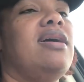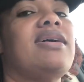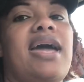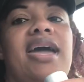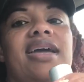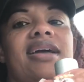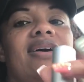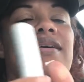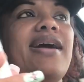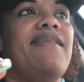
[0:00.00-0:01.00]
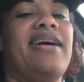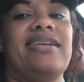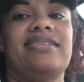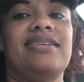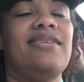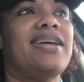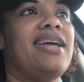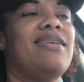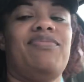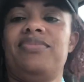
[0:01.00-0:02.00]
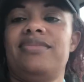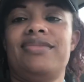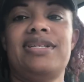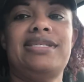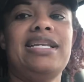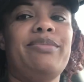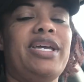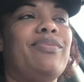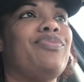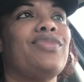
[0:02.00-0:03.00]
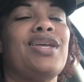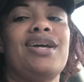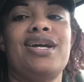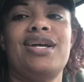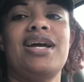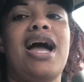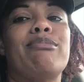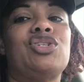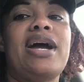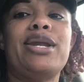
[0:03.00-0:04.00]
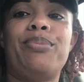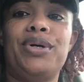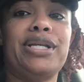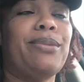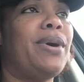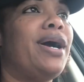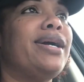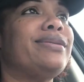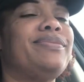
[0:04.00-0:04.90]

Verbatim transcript: Okay, okay, all right, okay. Silly me. I'm trying to pull it apart,